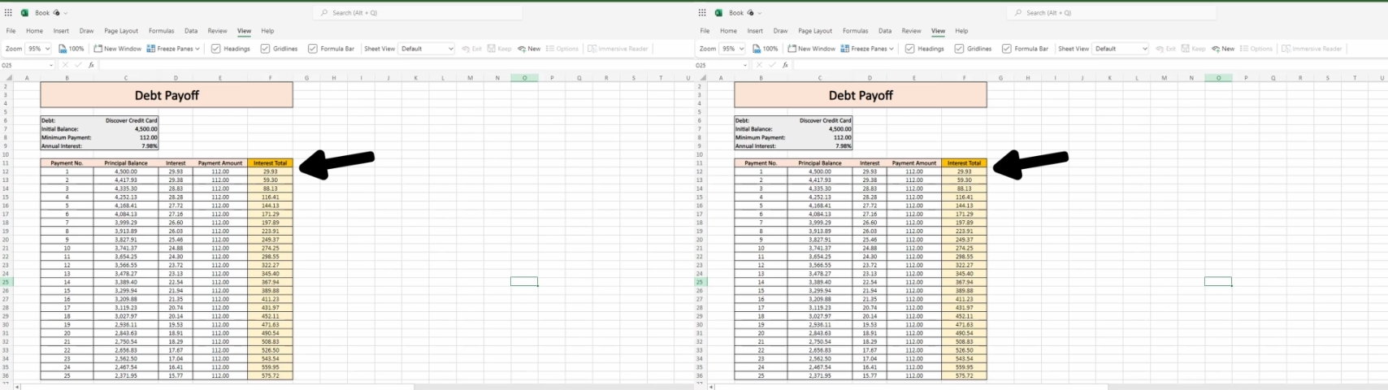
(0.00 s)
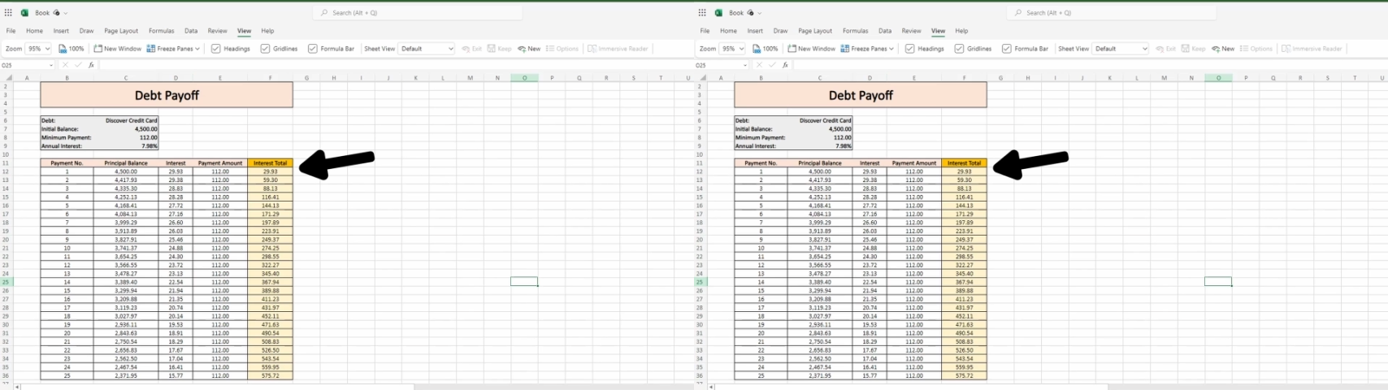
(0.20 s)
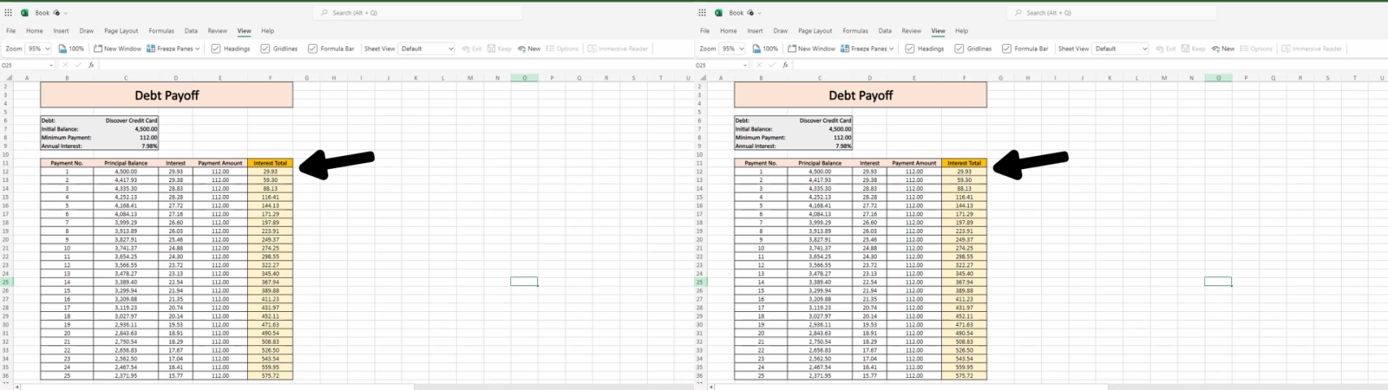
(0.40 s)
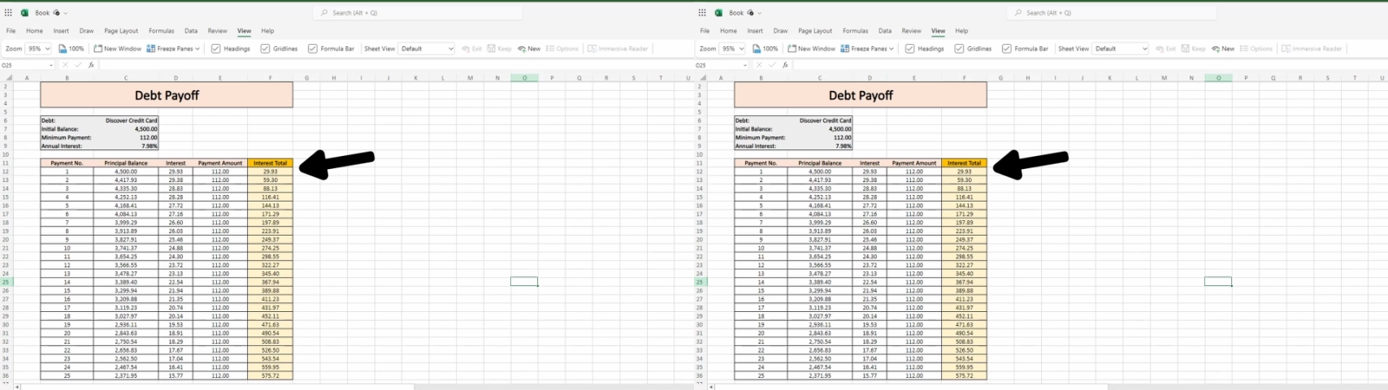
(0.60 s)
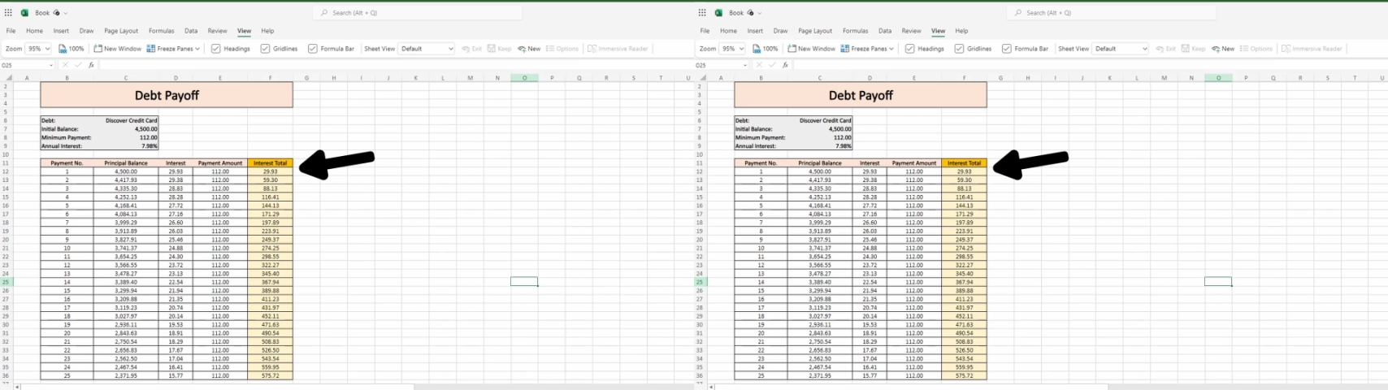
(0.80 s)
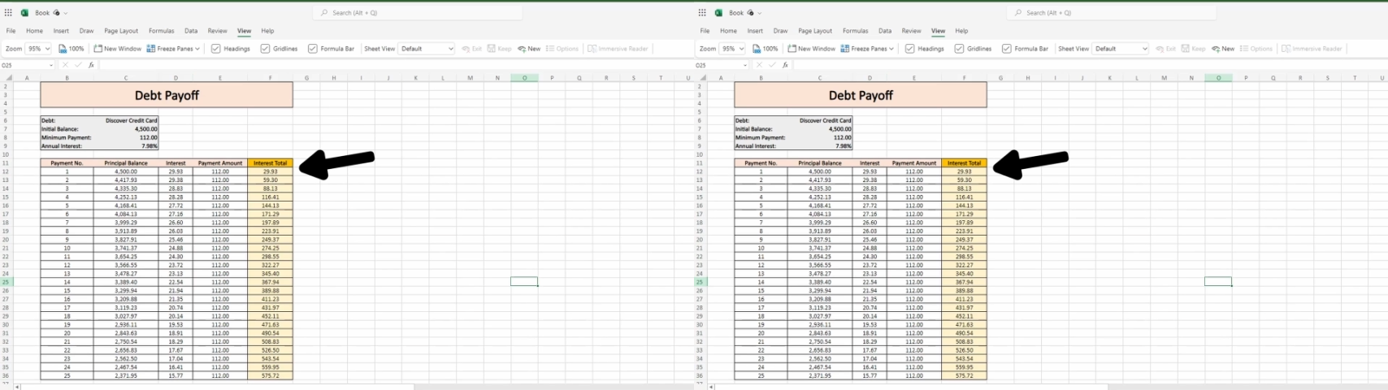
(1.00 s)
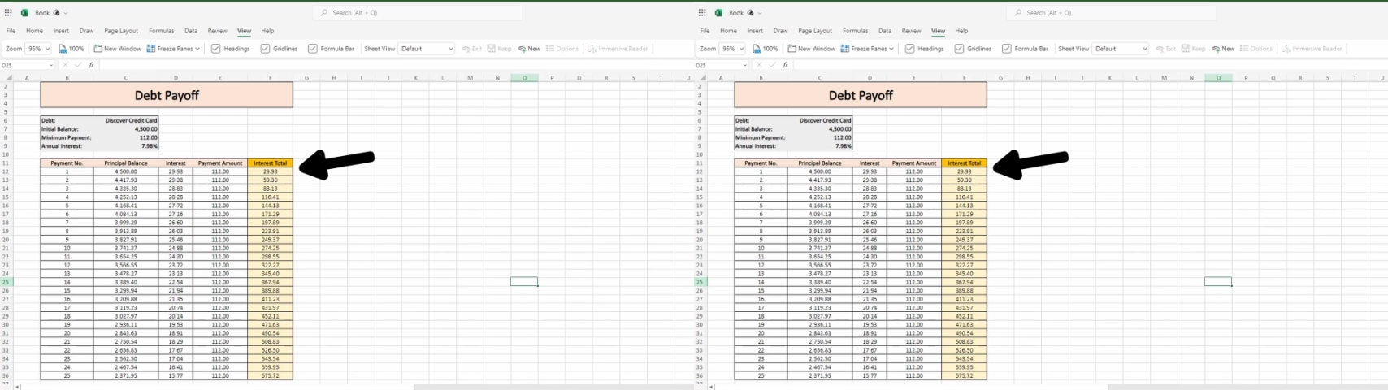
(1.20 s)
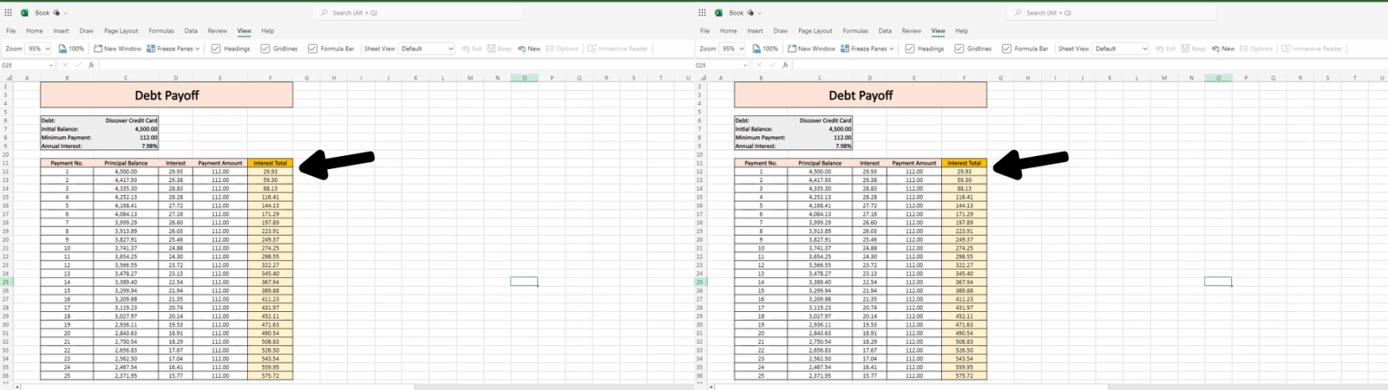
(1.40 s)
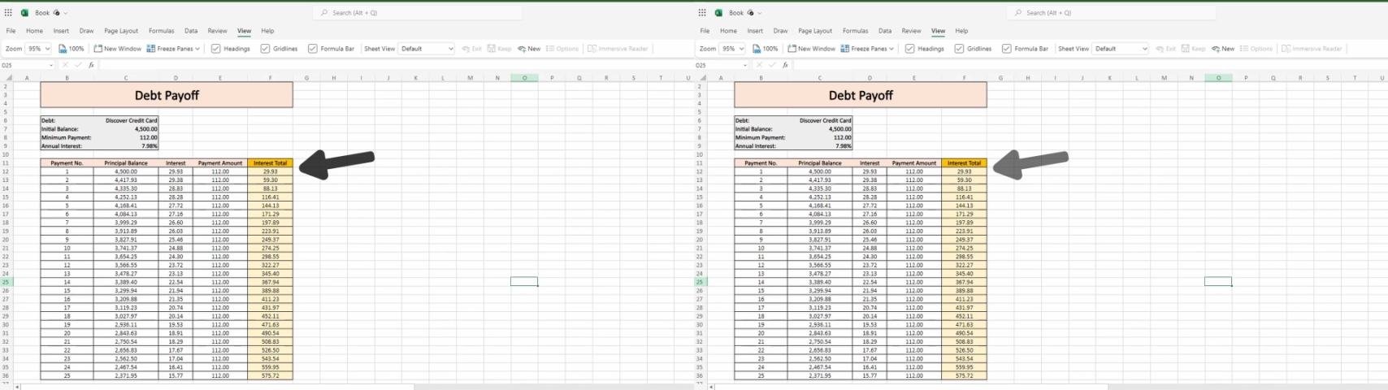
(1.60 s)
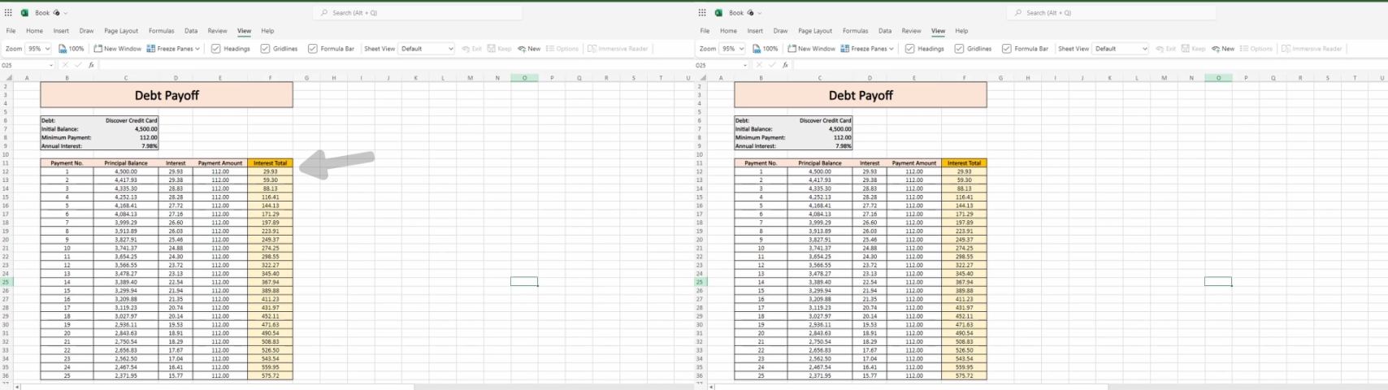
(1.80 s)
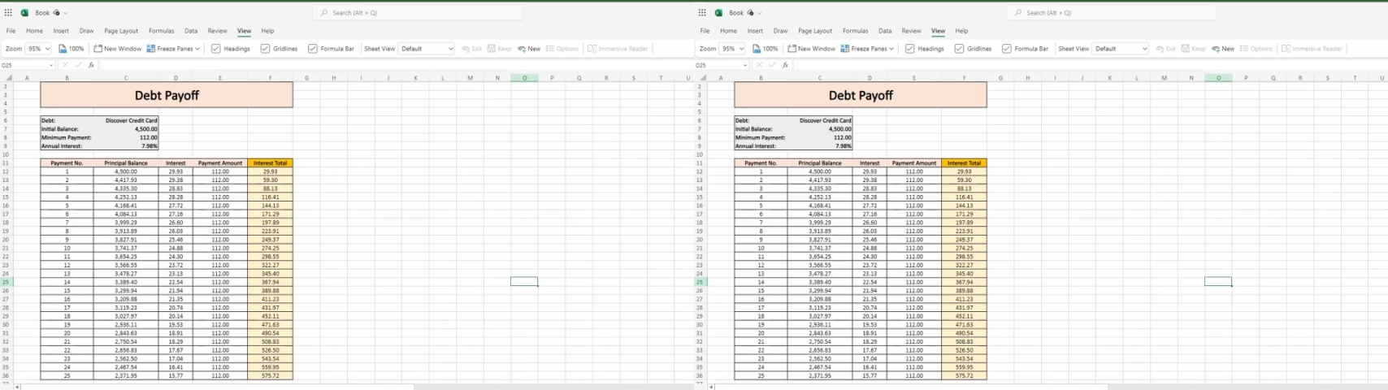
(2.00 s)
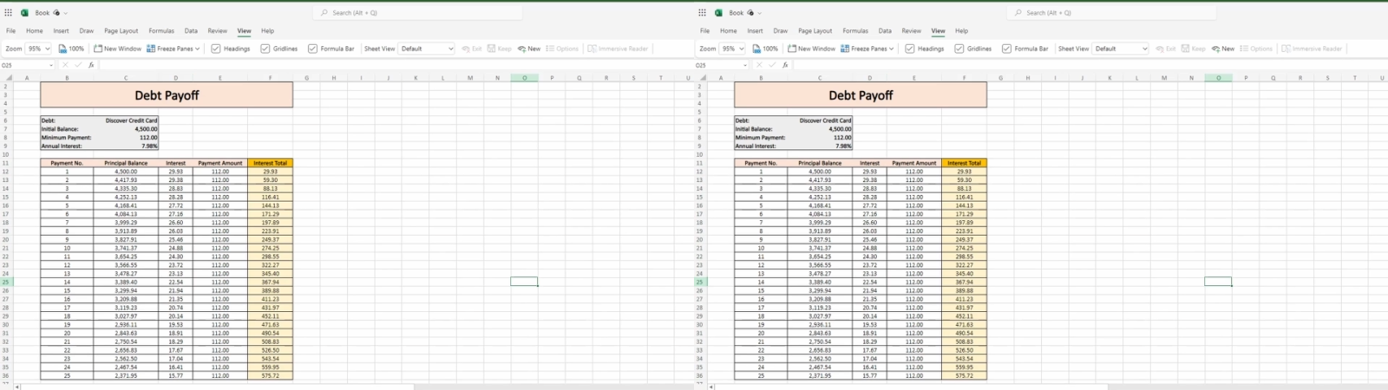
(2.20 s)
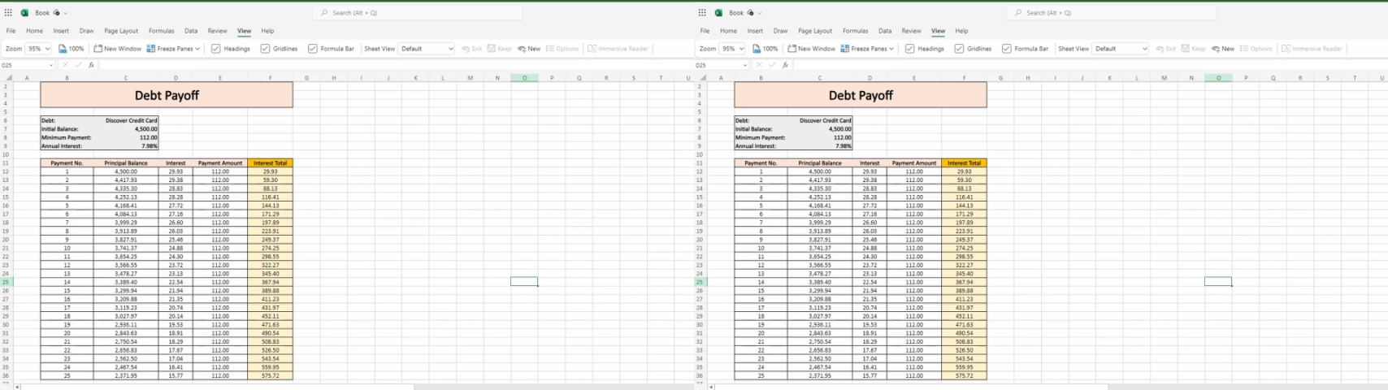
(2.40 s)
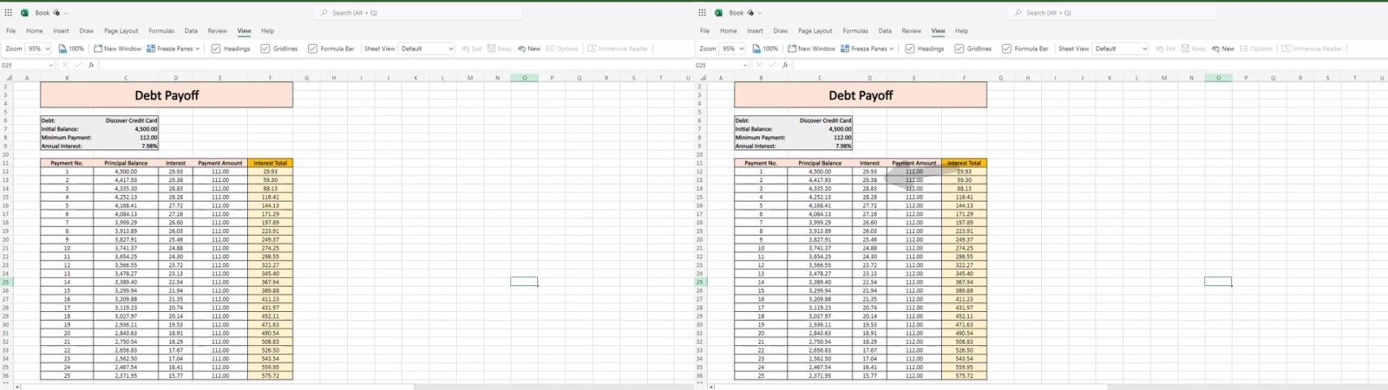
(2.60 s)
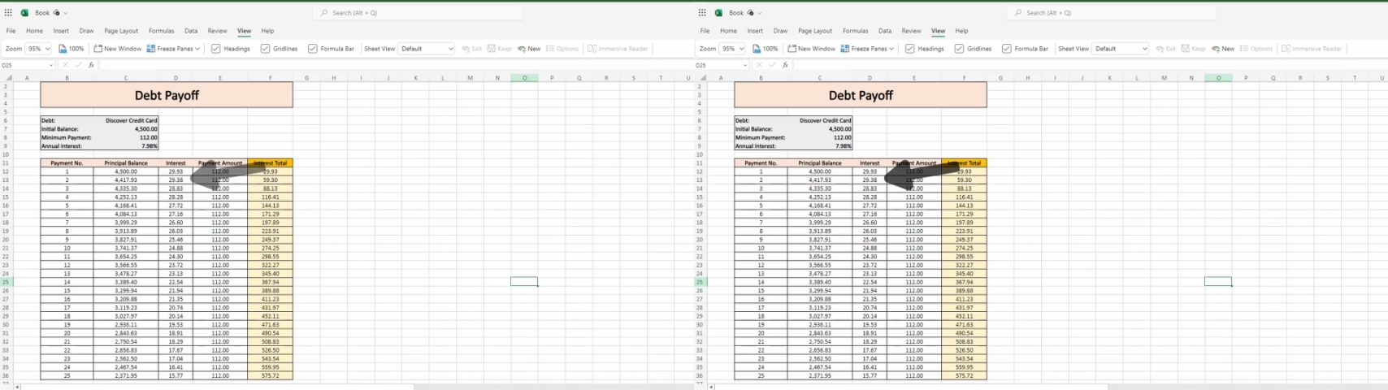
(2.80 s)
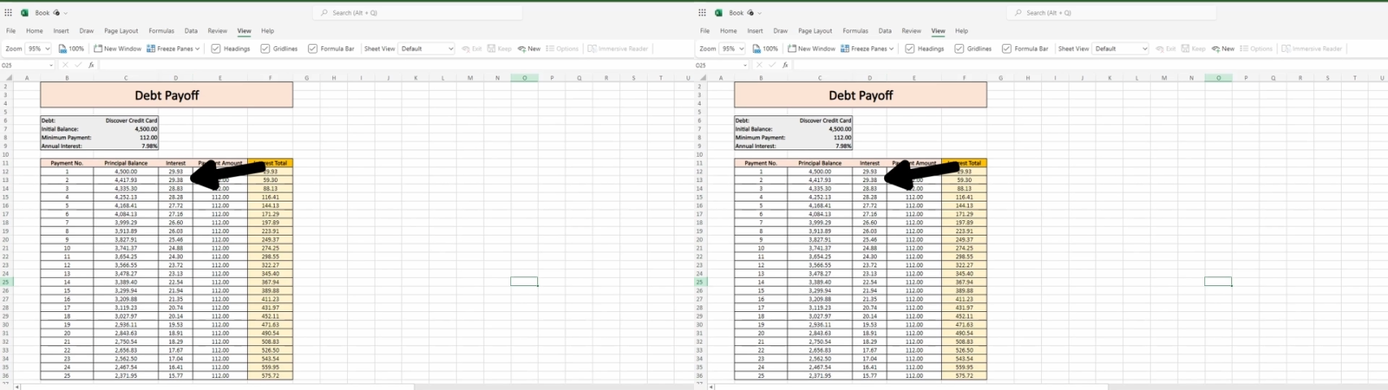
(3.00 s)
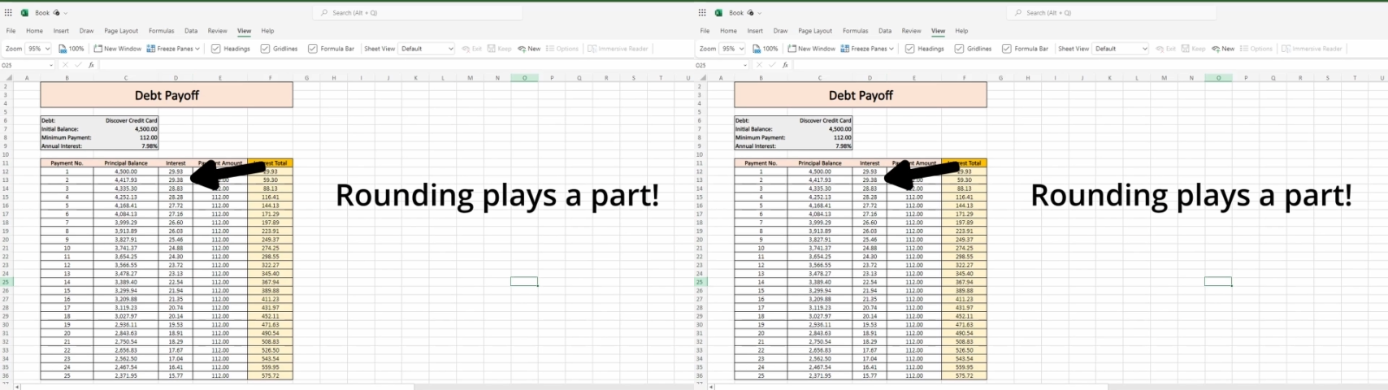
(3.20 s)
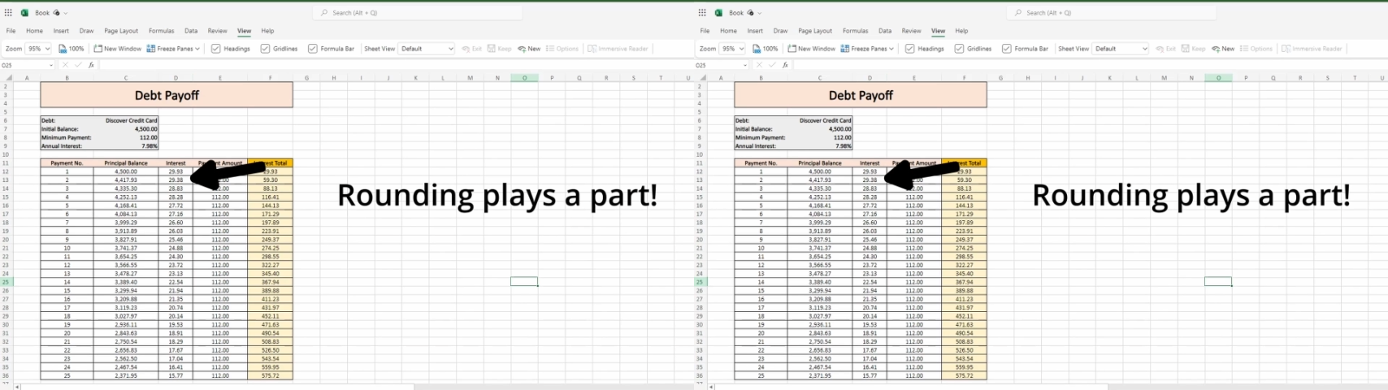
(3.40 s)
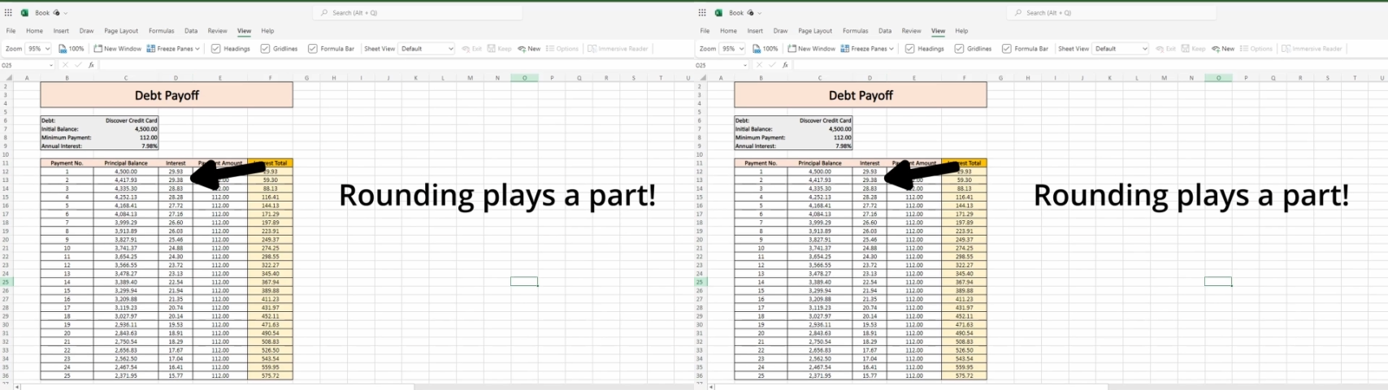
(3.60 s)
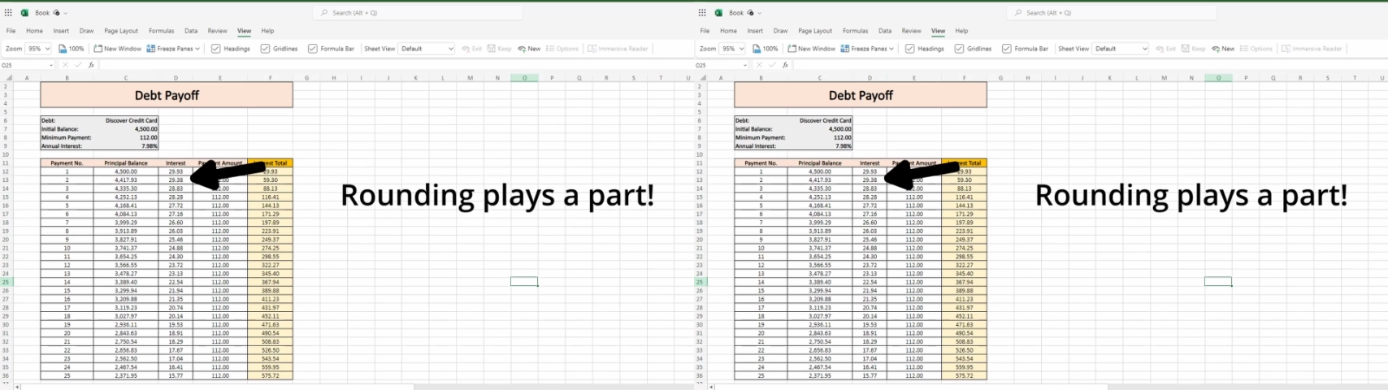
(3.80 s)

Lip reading: (no speaker visible)